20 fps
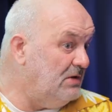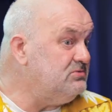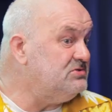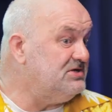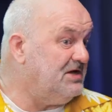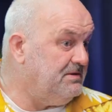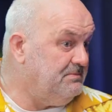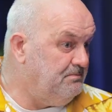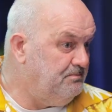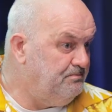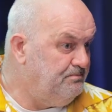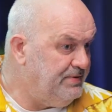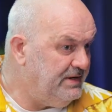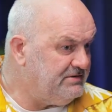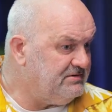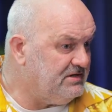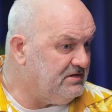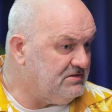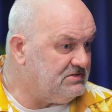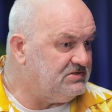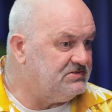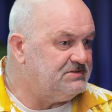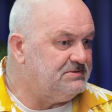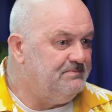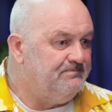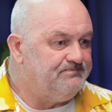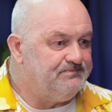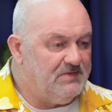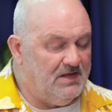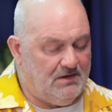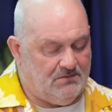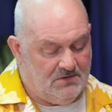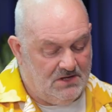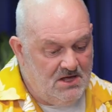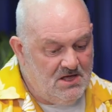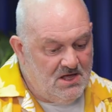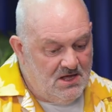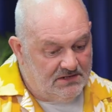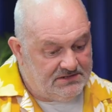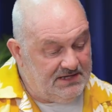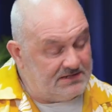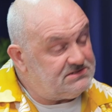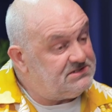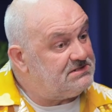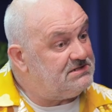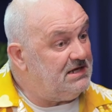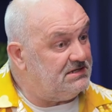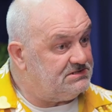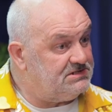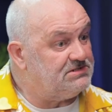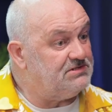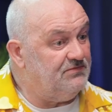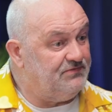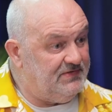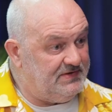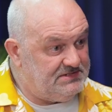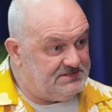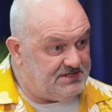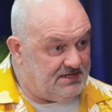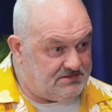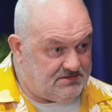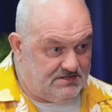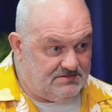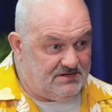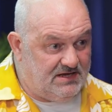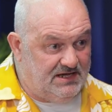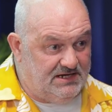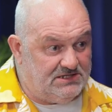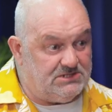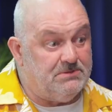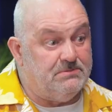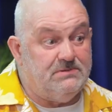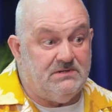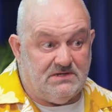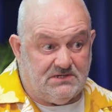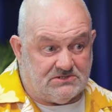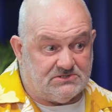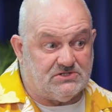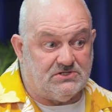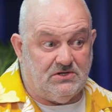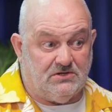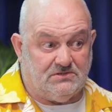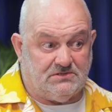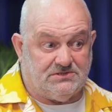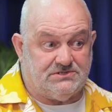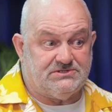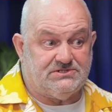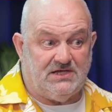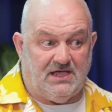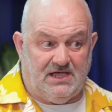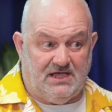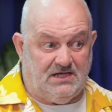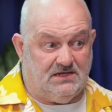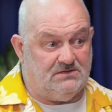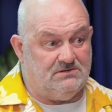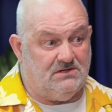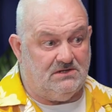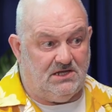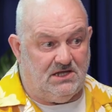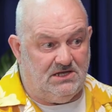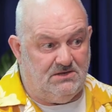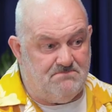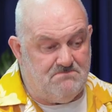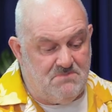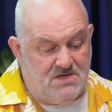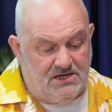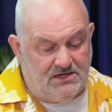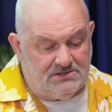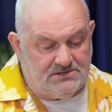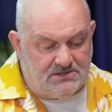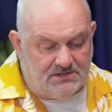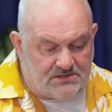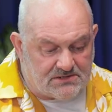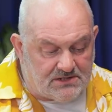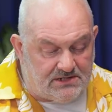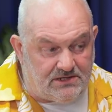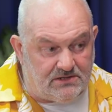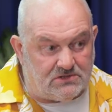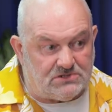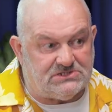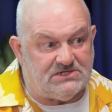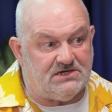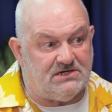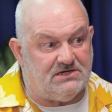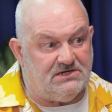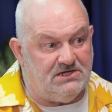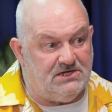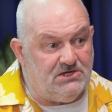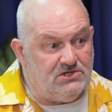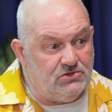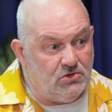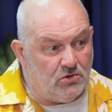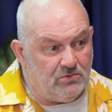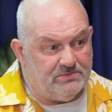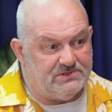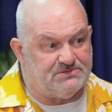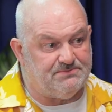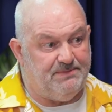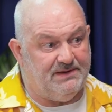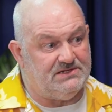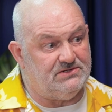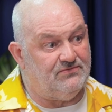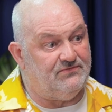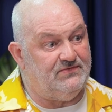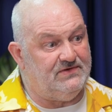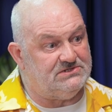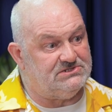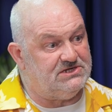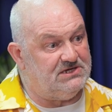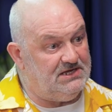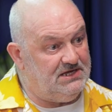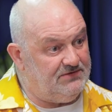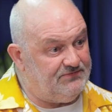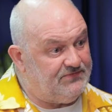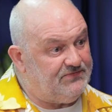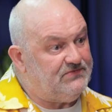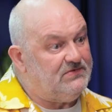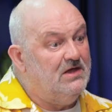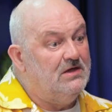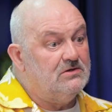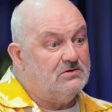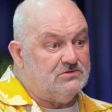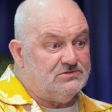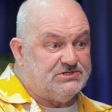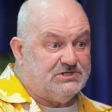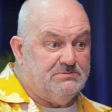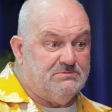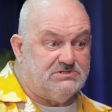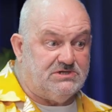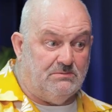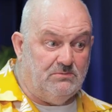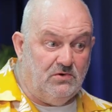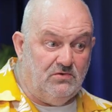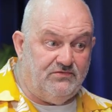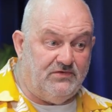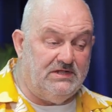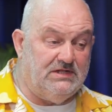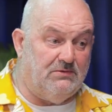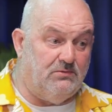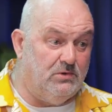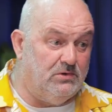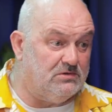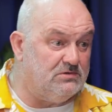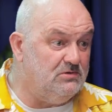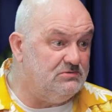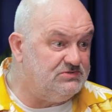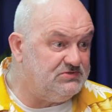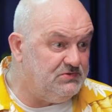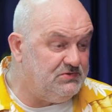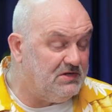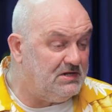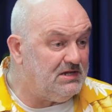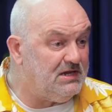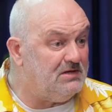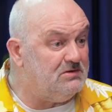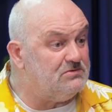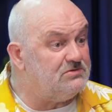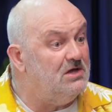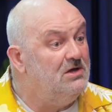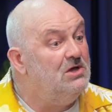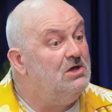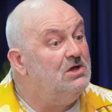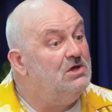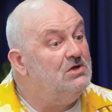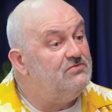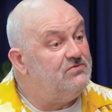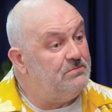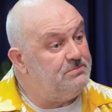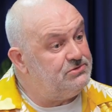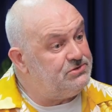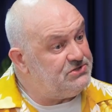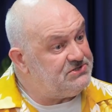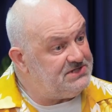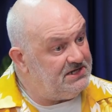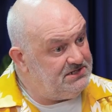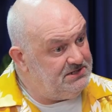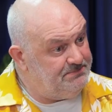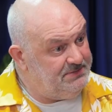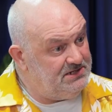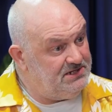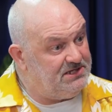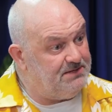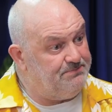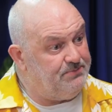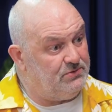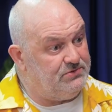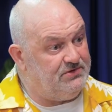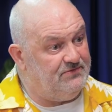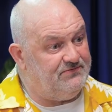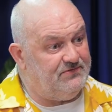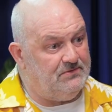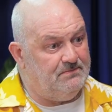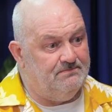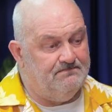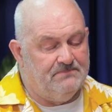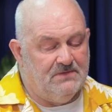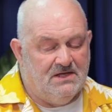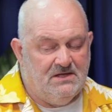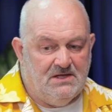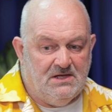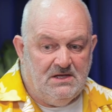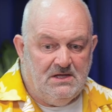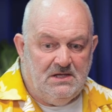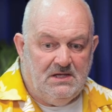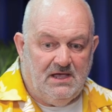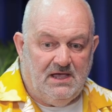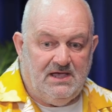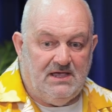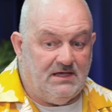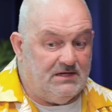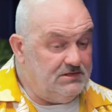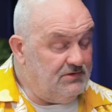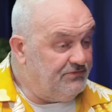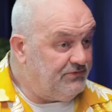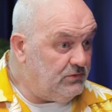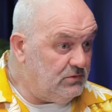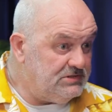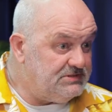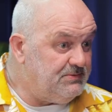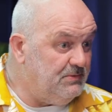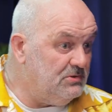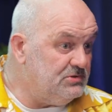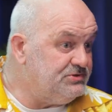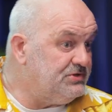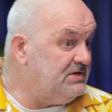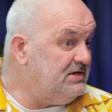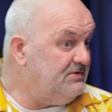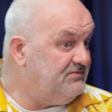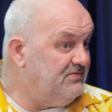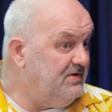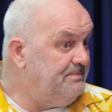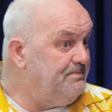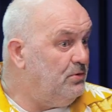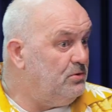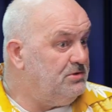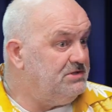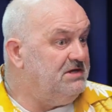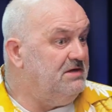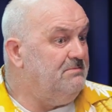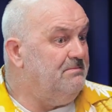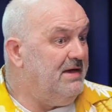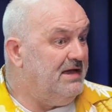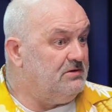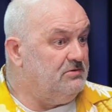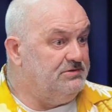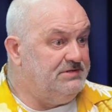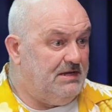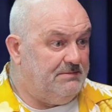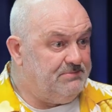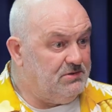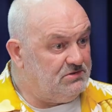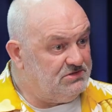downtime periods? Now, that's the things that AWS does, and immediately you see enormous benefits if customers are moving their workloads to the cloud from a sustainability point of view. And of course, we also give reporting back on that,